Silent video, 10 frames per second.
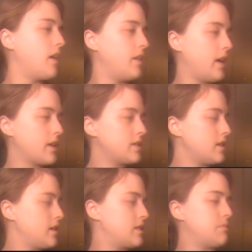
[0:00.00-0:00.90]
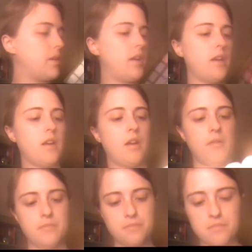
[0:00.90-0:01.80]
Next is my
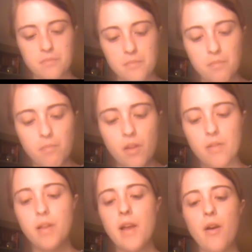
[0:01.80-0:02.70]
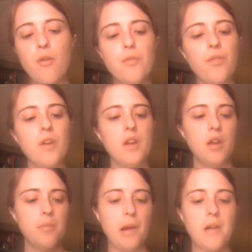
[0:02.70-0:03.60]
e.l.f.
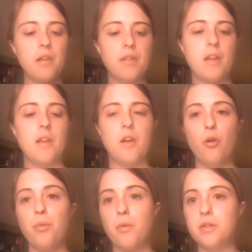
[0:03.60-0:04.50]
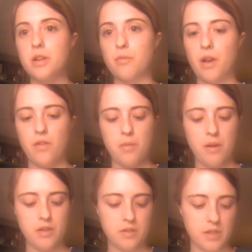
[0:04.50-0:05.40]
palette that Oprah was like raving
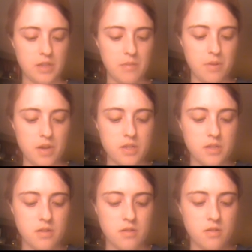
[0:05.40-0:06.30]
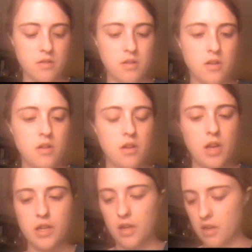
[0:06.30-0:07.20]
about. That was like 10 bucks.
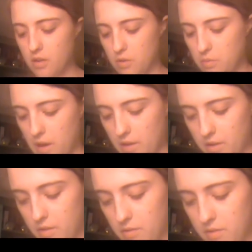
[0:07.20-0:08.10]
I got it a little while ago.